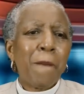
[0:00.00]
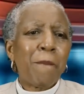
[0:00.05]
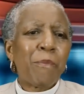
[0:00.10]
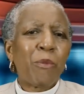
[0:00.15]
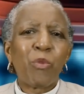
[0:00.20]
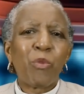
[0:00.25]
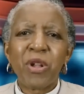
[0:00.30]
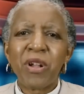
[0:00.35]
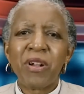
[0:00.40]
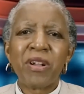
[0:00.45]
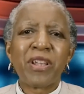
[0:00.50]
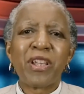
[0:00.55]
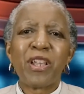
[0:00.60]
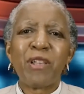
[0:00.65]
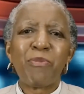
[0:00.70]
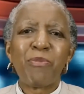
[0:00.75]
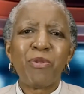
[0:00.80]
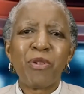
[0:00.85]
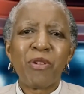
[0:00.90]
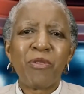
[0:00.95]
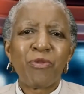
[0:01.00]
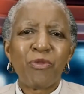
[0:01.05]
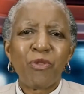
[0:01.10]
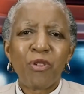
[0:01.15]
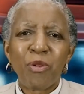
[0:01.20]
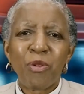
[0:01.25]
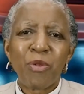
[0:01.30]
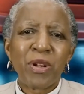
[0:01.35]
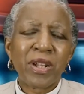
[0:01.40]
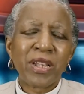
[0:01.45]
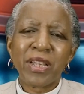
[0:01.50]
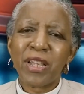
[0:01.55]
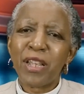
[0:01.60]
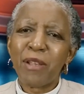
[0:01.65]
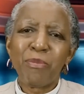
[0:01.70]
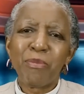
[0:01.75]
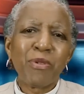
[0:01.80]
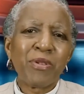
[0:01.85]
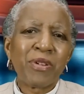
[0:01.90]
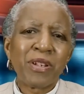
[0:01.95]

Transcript: We're going to keep you informed, want to keep you